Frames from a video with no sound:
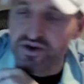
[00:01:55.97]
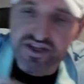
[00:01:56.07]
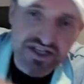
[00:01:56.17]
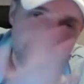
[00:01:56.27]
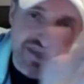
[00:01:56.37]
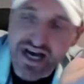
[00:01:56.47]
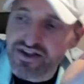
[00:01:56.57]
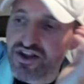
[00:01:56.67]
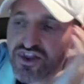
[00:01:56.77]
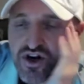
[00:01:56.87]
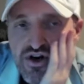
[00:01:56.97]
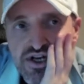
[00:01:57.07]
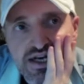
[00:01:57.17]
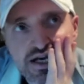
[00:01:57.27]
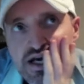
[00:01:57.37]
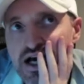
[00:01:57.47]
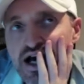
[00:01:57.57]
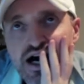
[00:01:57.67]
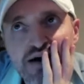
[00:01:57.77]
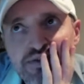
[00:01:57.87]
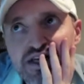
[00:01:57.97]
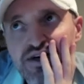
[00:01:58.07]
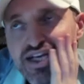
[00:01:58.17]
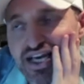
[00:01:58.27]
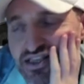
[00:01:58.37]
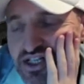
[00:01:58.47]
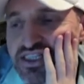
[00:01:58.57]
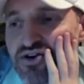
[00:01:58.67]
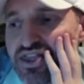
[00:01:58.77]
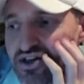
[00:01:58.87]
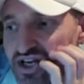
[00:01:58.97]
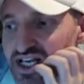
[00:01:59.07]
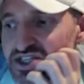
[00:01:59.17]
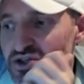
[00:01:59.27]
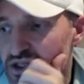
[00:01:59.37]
or this, that, and the third. Uh, you know, again, look, there there is